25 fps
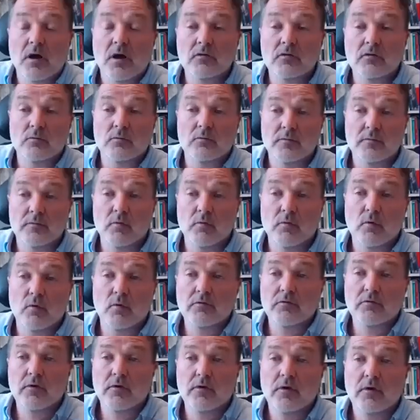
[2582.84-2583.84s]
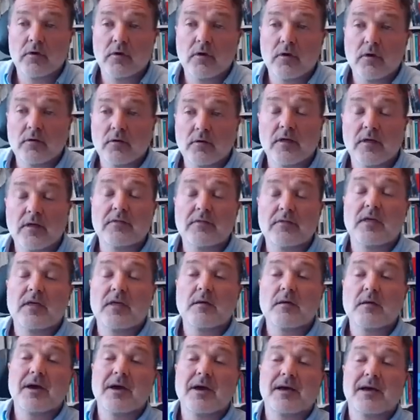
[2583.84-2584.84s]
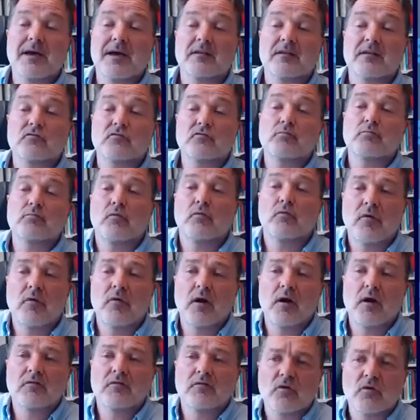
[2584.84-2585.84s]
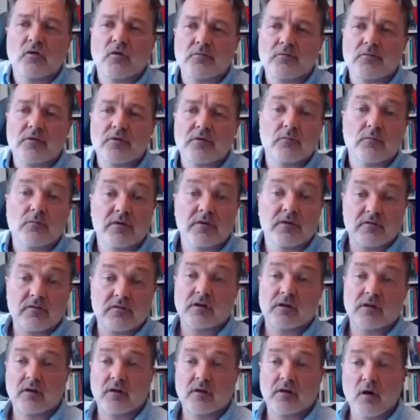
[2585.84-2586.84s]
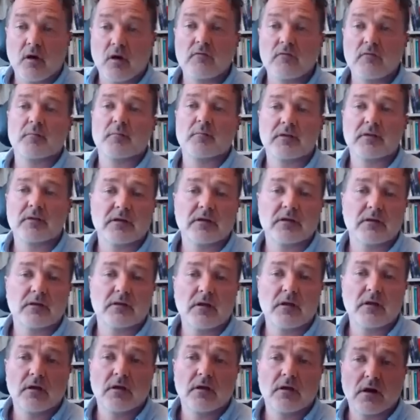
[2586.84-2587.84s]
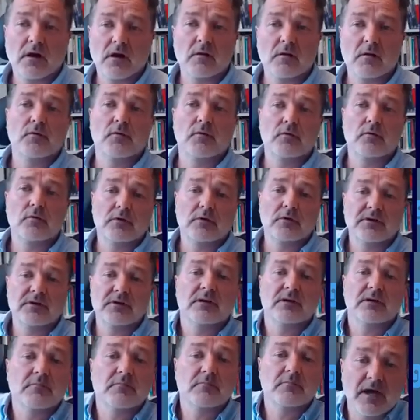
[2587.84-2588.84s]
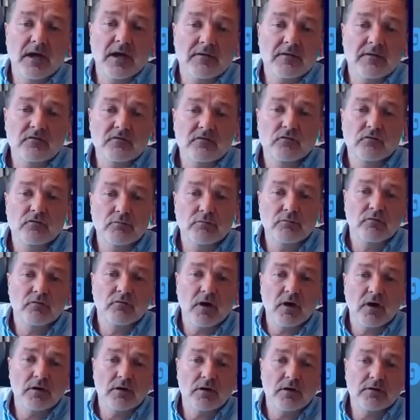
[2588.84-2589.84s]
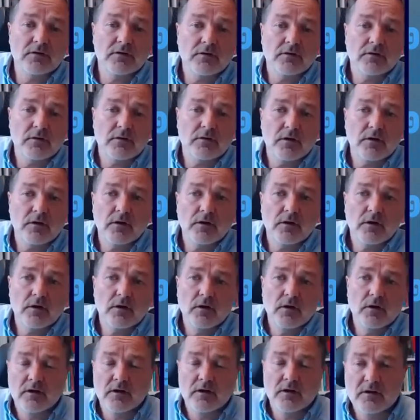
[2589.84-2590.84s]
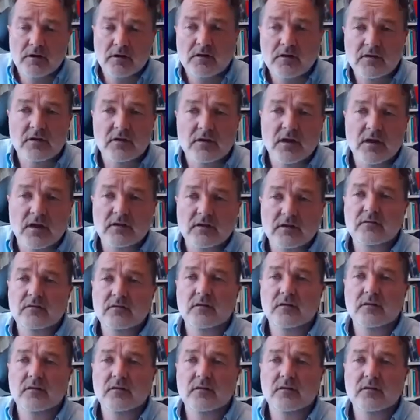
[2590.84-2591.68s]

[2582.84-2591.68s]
of report that they managed to provide something which the government in Kabul didn't manage to provide. And I think that's